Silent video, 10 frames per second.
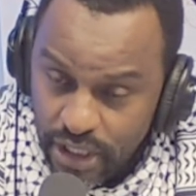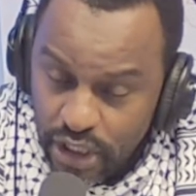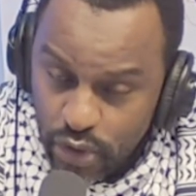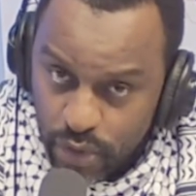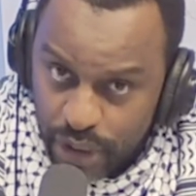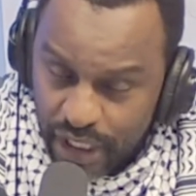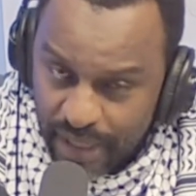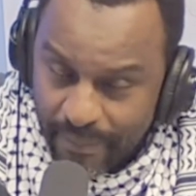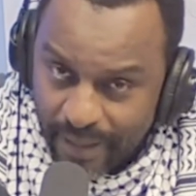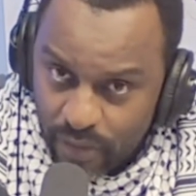So think
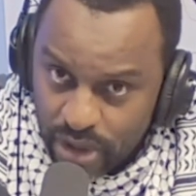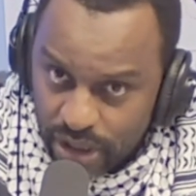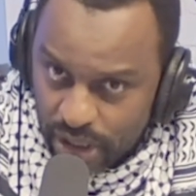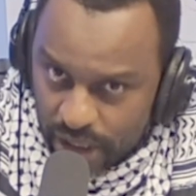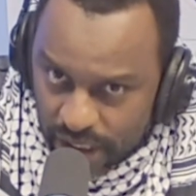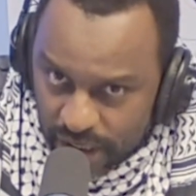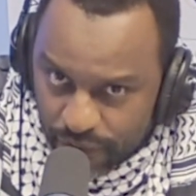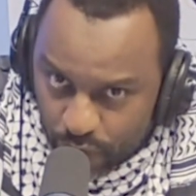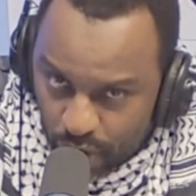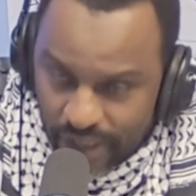about
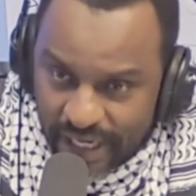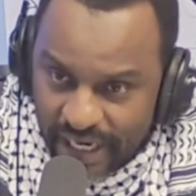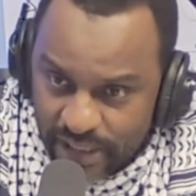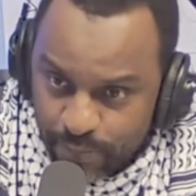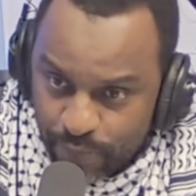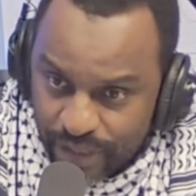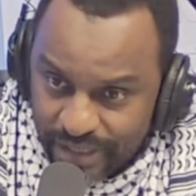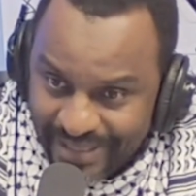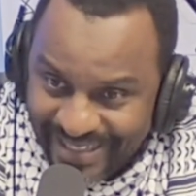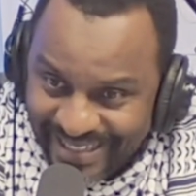if all
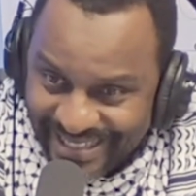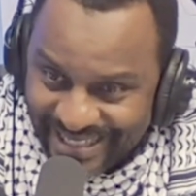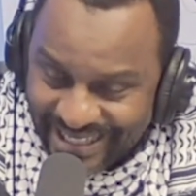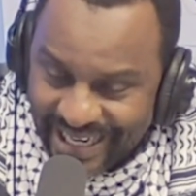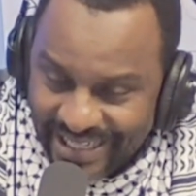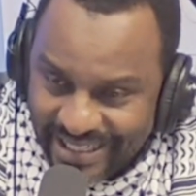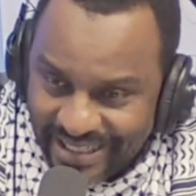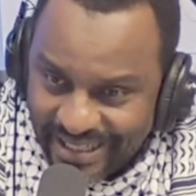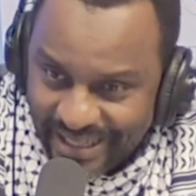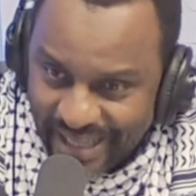diasporans
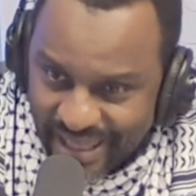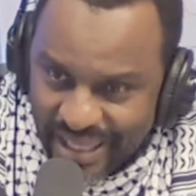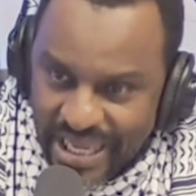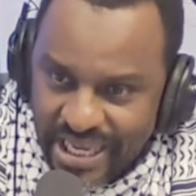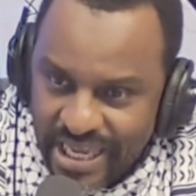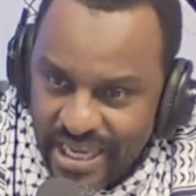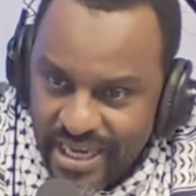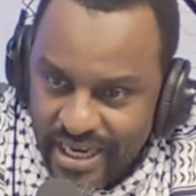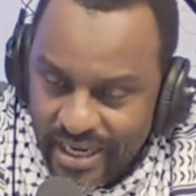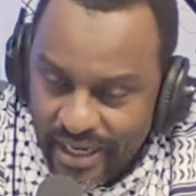start
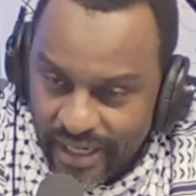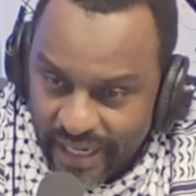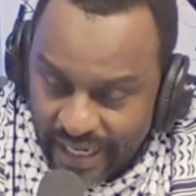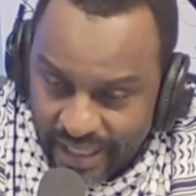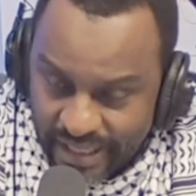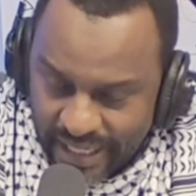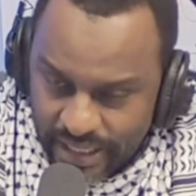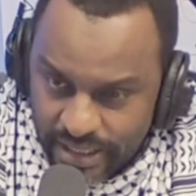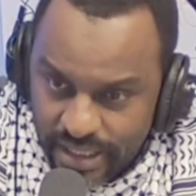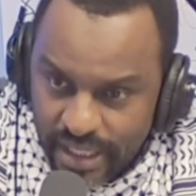thinking like
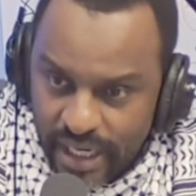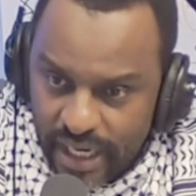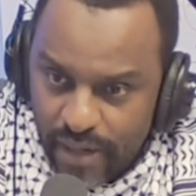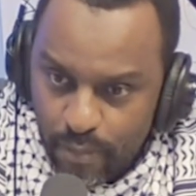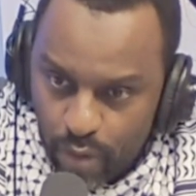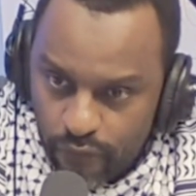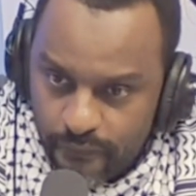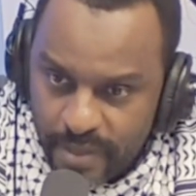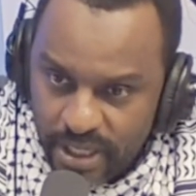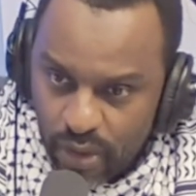that and
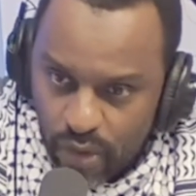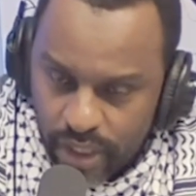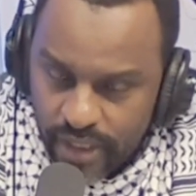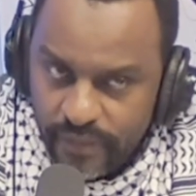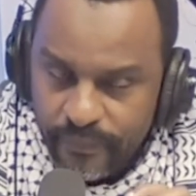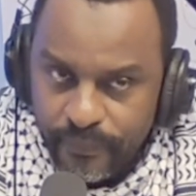move beyond,